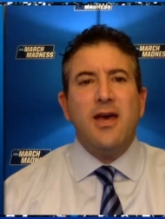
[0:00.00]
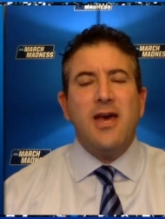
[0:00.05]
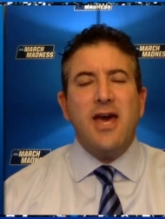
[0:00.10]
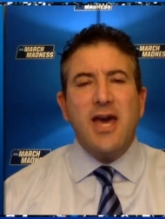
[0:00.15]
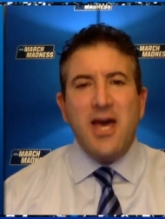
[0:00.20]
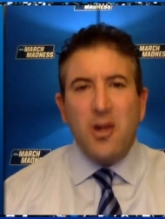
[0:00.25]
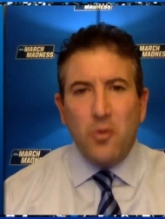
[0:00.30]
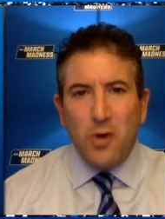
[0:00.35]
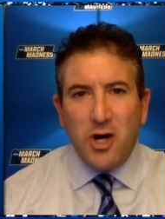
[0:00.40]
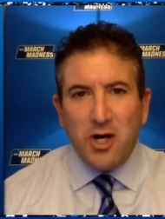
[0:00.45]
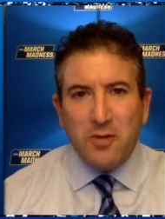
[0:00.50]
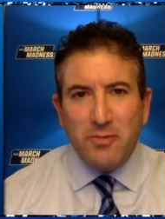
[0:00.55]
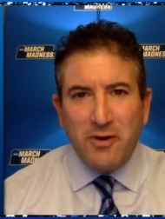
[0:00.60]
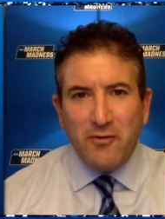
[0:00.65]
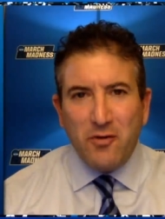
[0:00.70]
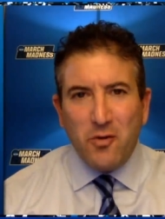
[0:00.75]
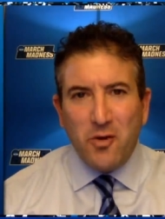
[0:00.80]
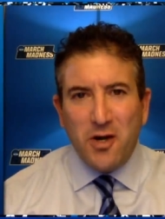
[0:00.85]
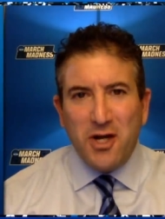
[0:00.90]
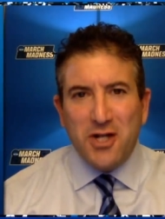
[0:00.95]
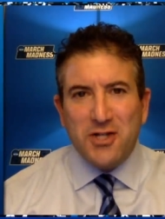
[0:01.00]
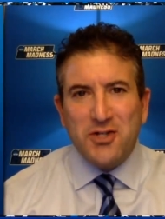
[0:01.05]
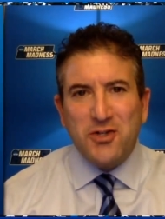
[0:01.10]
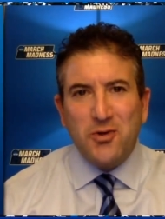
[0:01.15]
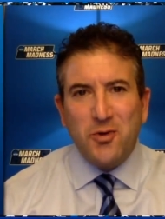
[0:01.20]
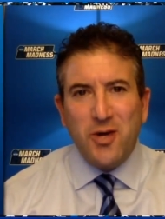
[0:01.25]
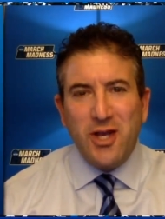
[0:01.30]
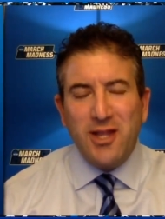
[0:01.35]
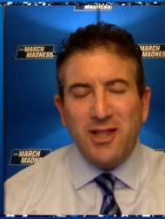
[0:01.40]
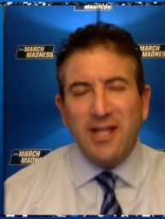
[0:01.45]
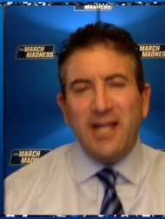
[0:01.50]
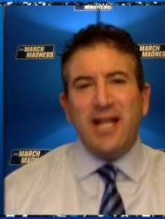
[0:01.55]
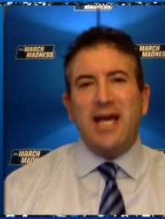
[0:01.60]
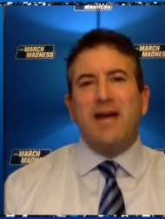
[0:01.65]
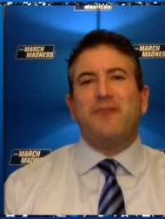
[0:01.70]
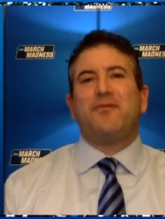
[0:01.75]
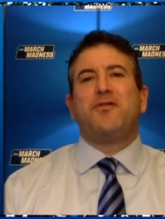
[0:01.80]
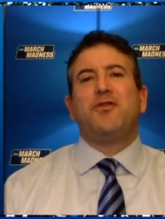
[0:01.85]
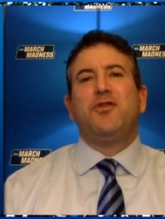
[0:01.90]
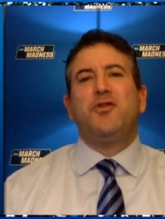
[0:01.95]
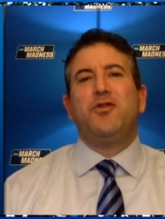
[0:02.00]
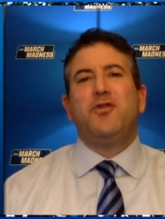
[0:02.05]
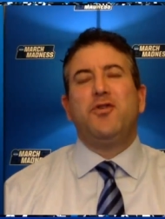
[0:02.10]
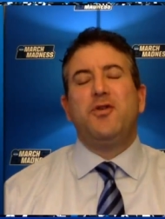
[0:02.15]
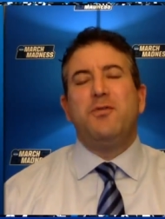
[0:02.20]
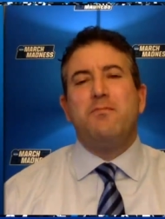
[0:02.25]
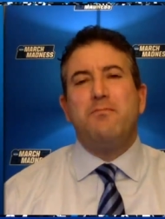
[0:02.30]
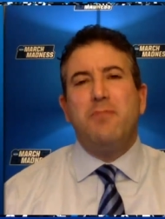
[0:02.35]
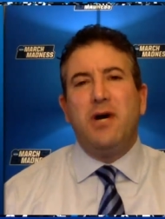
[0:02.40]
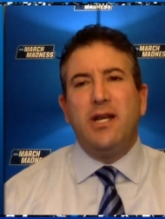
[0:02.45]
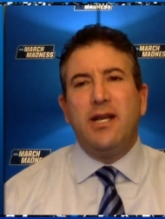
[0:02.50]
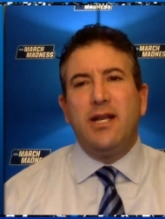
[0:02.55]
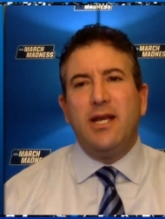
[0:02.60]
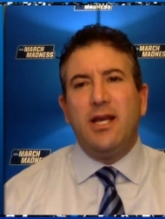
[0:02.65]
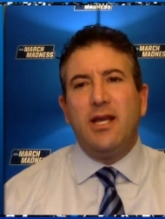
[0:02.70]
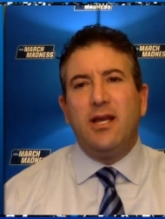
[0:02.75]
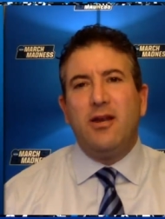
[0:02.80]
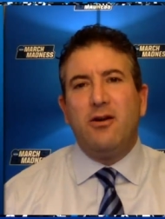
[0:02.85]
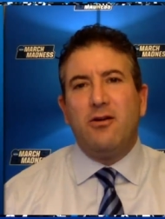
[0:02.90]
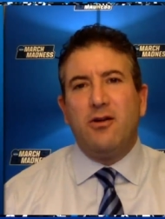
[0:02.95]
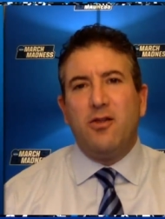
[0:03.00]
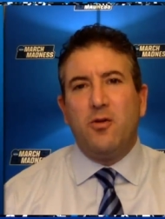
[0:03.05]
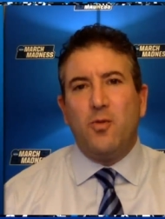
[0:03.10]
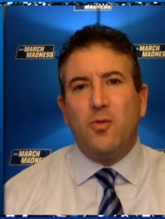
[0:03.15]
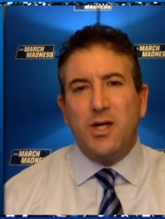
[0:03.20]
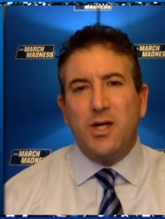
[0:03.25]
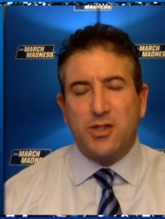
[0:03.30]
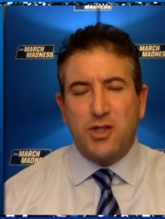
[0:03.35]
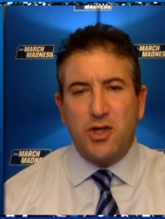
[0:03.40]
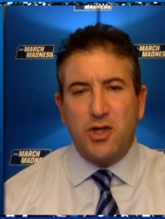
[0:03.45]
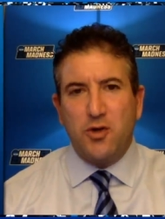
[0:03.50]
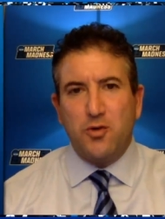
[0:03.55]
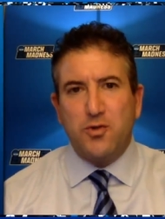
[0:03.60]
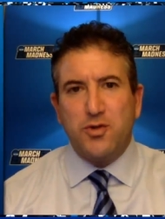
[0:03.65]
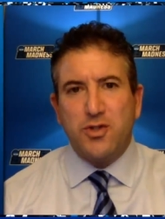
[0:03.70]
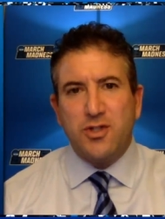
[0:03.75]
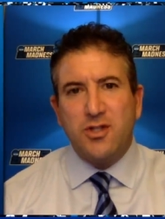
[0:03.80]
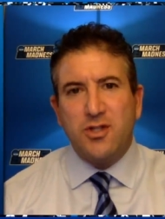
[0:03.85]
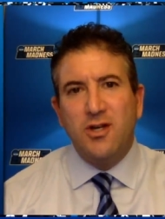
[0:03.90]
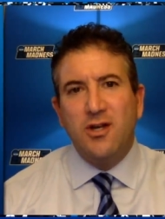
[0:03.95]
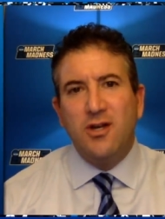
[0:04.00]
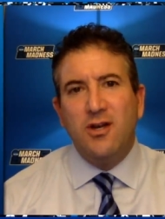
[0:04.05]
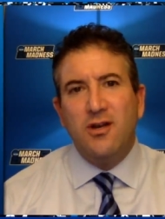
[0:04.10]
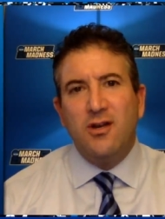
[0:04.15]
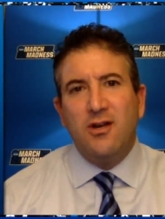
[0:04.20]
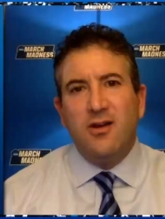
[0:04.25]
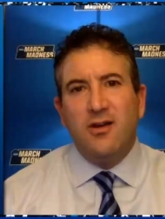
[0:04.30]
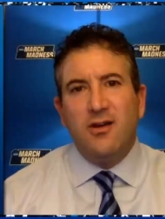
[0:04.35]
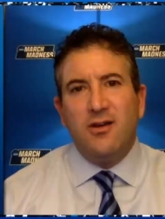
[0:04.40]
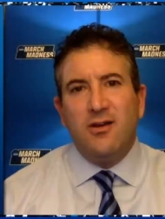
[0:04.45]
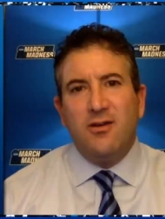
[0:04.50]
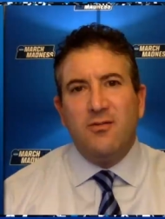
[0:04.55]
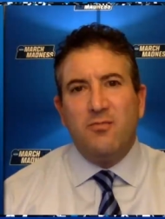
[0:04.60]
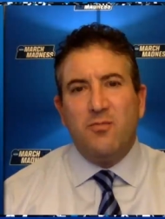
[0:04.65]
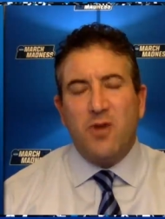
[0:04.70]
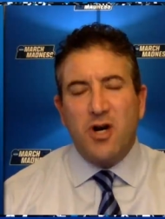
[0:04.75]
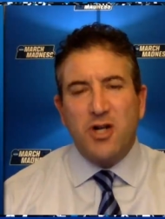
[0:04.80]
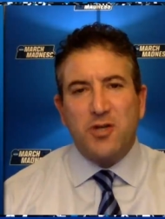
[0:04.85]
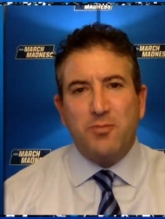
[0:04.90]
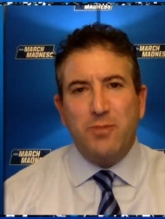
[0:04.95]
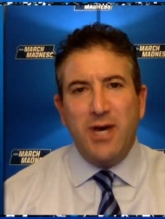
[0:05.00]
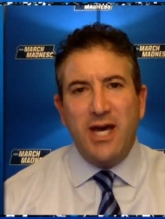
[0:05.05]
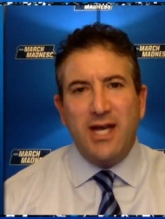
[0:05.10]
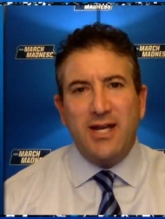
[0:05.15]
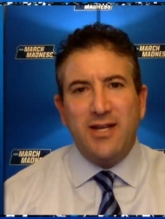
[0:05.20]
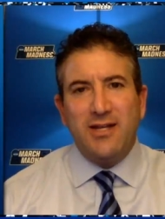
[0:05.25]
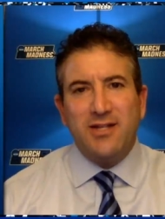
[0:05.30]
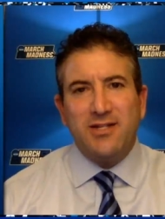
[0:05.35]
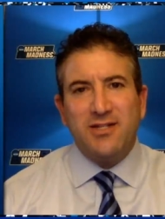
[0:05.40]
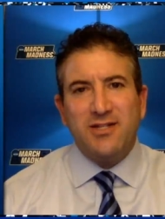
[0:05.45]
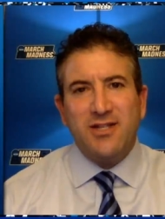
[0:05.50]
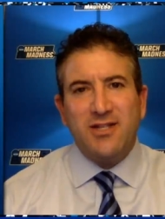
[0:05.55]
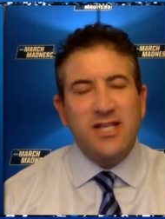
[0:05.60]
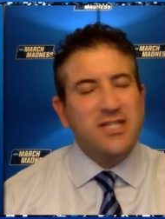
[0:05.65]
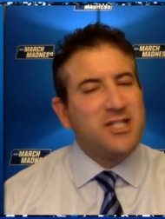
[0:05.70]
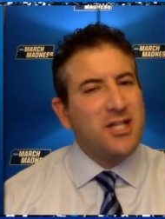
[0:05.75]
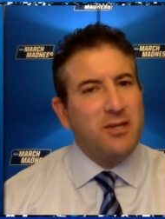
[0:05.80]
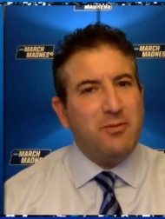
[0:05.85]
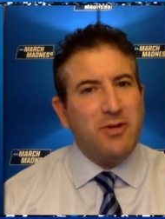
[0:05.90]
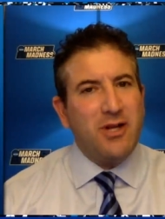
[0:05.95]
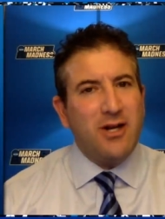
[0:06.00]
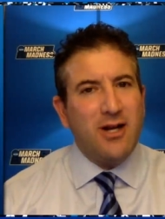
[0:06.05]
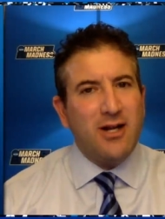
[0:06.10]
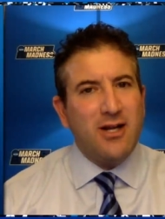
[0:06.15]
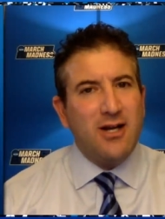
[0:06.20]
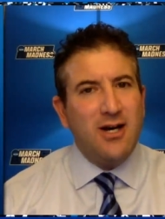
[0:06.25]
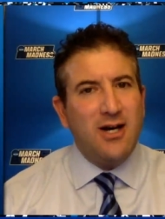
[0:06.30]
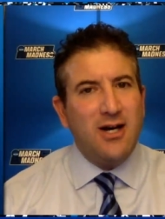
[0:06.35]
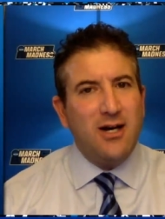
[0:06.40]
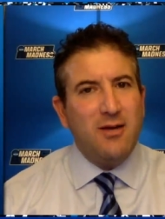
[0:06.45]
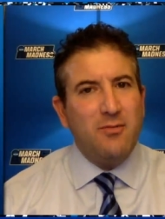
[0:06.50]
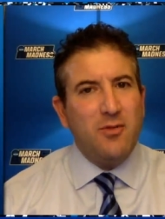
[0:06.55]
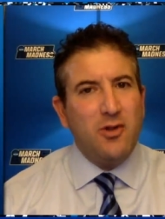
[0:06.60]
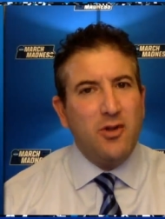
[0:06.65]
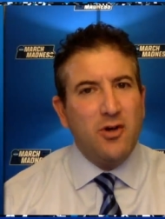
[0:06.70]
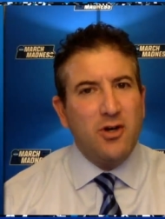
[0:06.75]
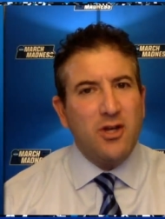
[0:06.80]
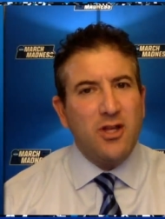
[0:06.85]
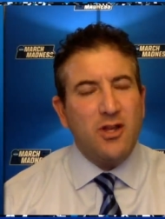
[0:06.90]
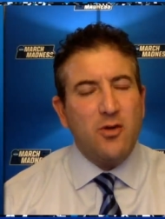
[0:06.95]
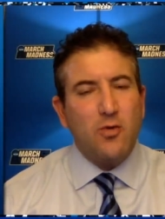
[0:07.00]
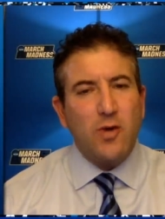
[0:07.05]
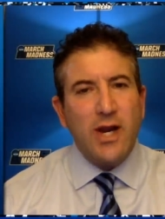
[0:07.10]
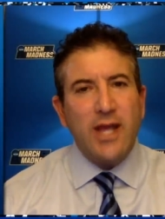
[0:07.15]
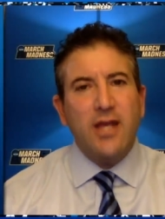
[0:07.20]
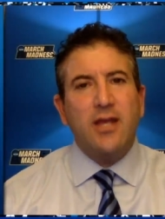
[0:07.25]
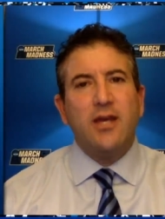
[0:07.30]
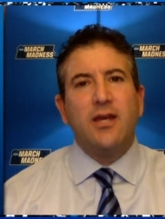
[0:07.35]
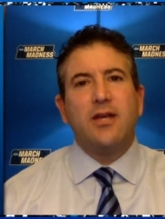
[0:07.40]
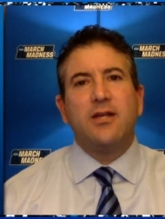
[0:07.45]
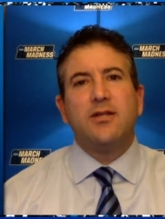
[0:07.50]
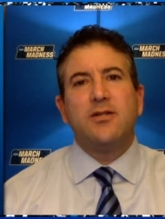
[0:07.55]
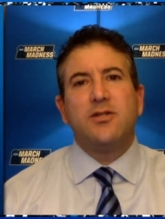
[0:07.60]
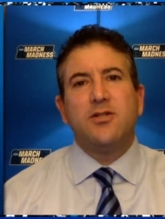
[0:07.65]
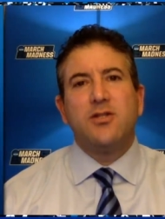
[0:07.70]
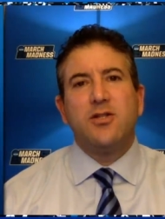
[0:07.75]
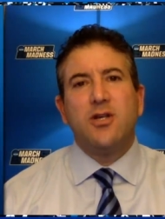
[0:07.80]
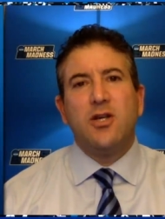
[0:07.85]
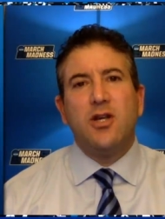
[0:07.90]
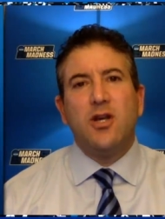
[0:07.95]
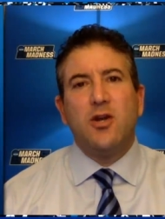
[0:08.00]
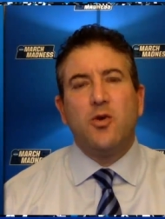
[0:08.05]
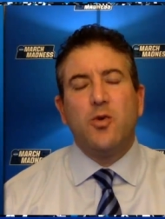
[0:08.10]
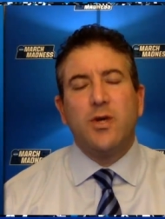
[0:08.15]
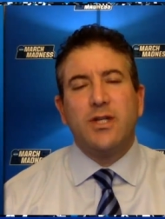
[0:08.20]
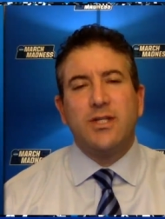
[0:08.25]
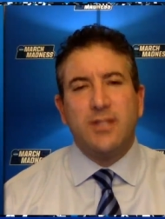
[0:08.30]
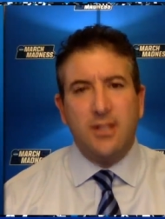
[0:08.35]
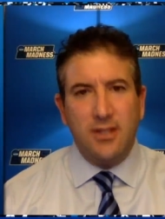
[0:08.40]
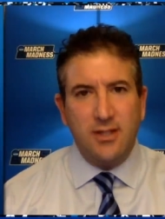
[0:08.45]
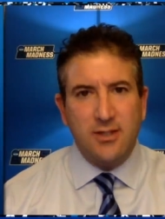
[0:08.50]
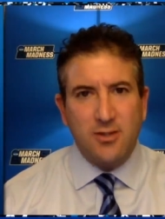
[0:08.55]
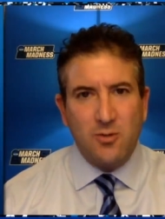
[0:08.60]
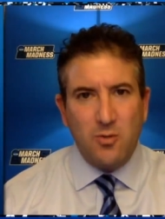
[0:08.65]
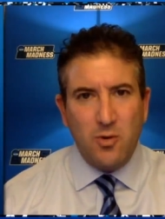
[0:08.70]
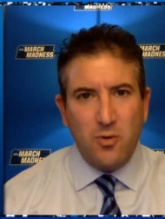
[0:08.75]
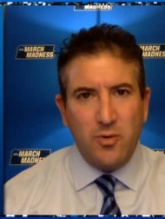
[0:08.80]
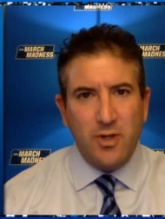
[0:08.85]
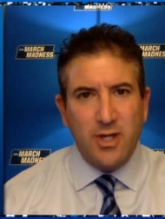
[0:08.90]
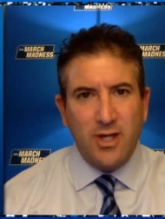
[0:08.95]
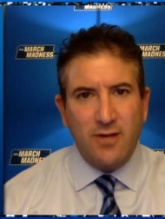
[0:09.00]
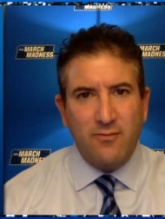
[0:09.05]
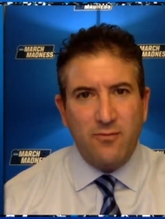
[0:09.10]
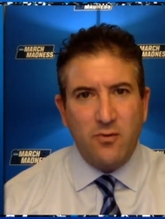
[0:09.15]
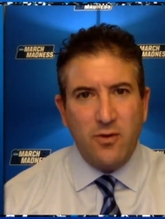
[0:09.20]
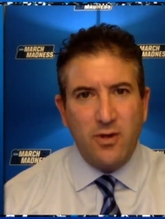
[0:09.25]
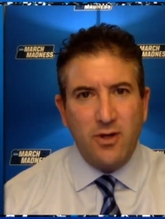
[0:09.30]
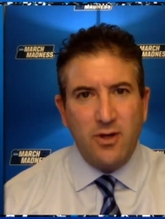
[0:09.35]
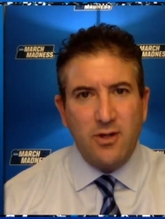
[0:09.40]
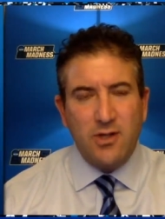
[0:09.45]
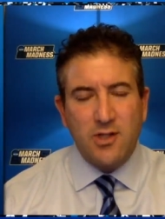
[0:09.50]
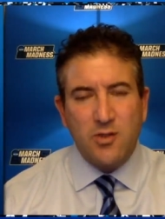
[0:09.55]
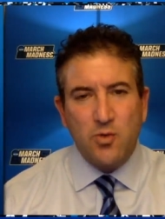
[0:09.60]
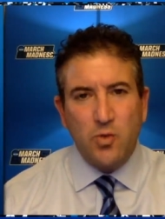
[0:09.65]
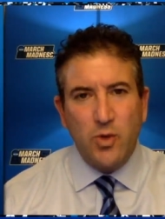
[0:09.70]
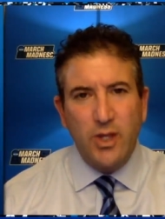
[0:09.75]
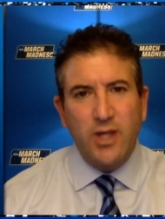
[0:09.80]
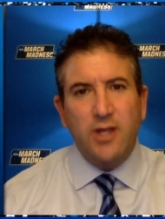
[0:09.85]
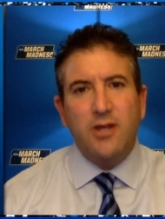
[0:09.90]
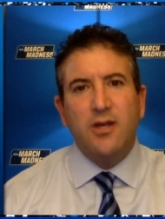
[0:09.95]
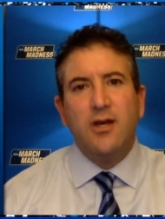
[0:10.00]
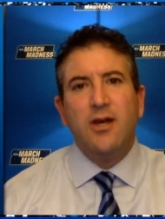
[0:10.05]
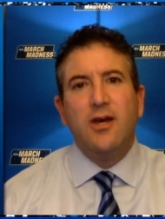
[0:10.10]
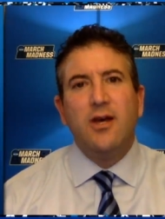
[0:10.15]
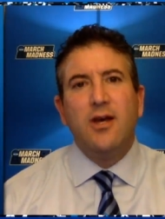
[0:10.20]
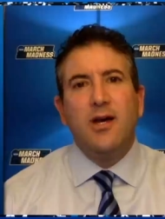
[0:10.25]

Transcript: And welcome everyone to a late afternoon Monday here on the West Coast. March Madness, NCAA.com, look at the rankings, and a quick tease of what we got for you this week.